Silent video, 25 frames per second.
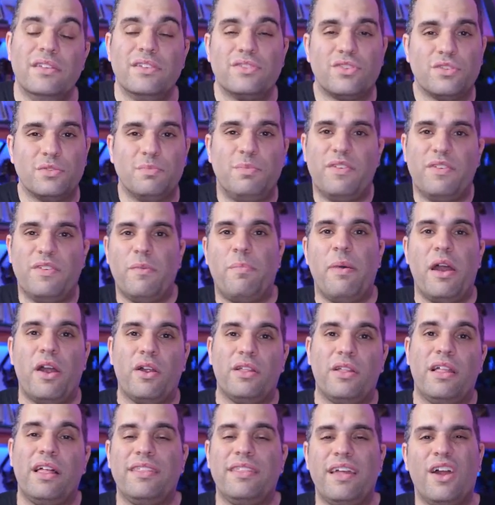So there's a bit of a
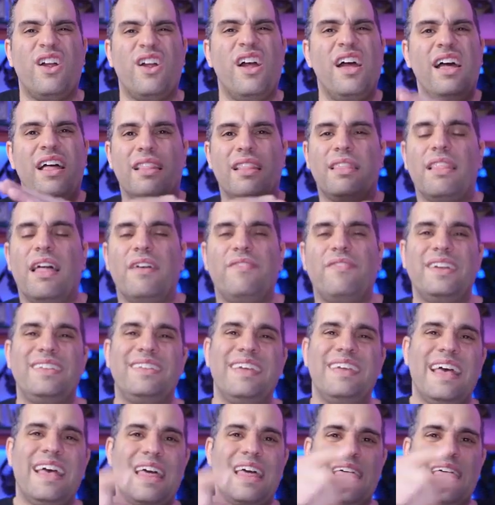parallel there. Love it.